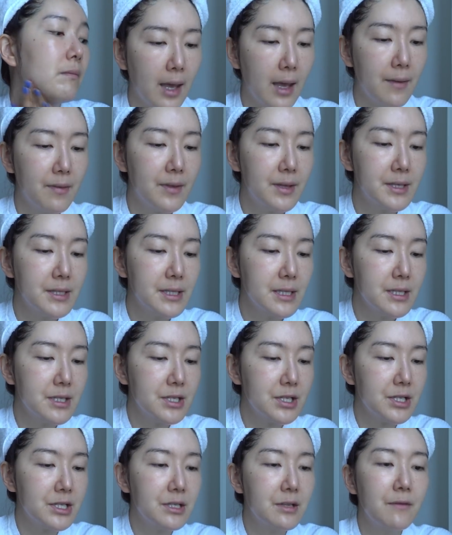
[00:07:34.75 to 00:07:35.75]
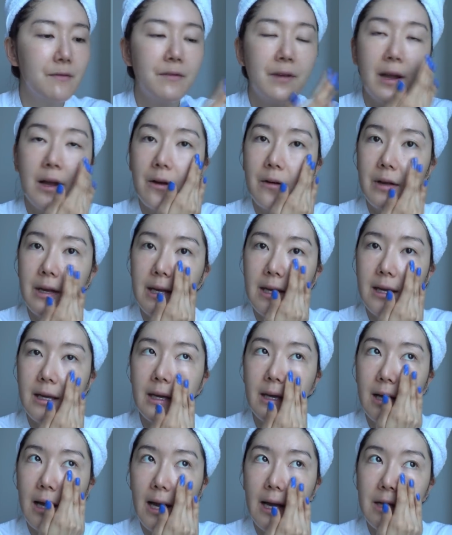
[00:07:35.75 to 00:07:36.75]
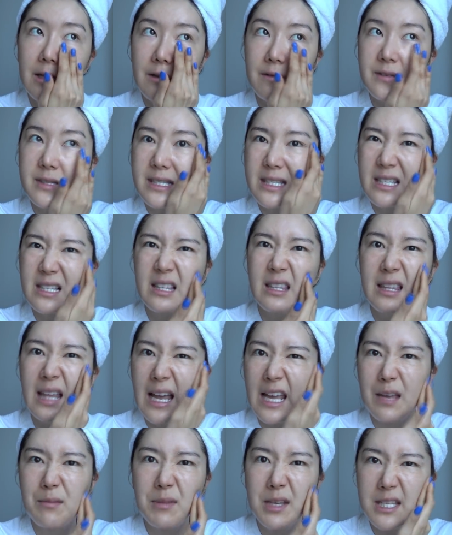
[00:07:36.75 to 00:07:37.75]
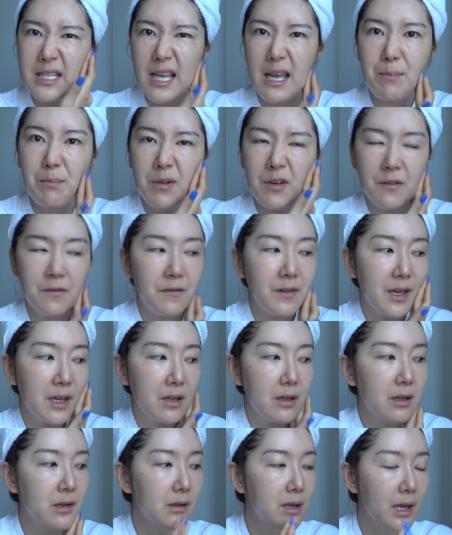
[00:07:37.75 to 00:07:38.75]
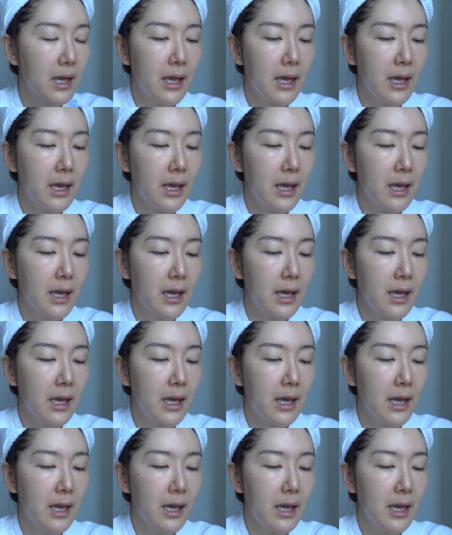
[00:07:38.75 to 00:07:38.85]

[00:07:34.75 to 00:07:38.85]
And this is just a very kind of slimy type of feel.